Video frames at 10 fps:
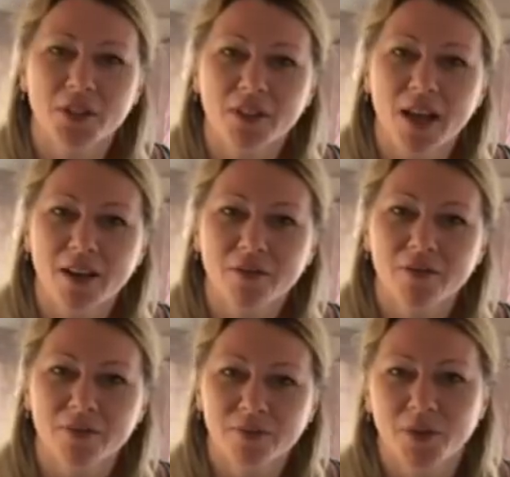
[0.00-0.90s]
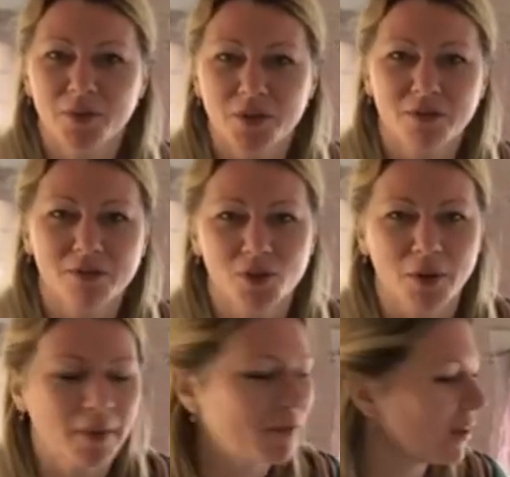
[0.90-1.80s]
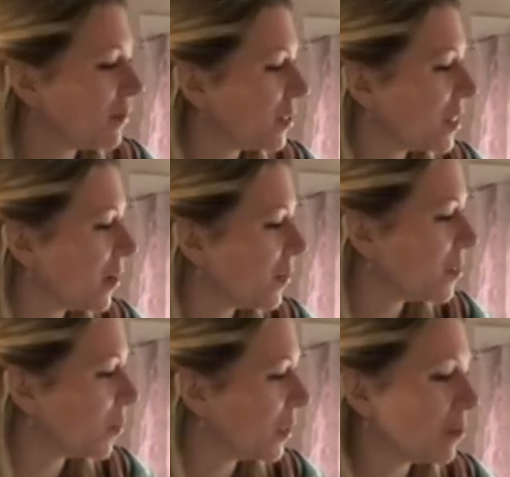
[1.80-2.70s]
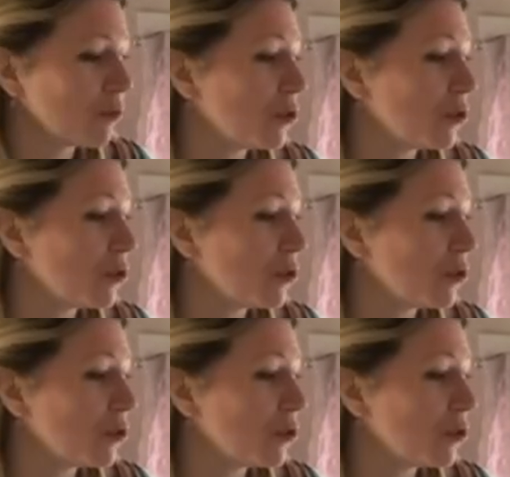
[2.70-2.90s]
Love, those two are my favorites. I always bring them.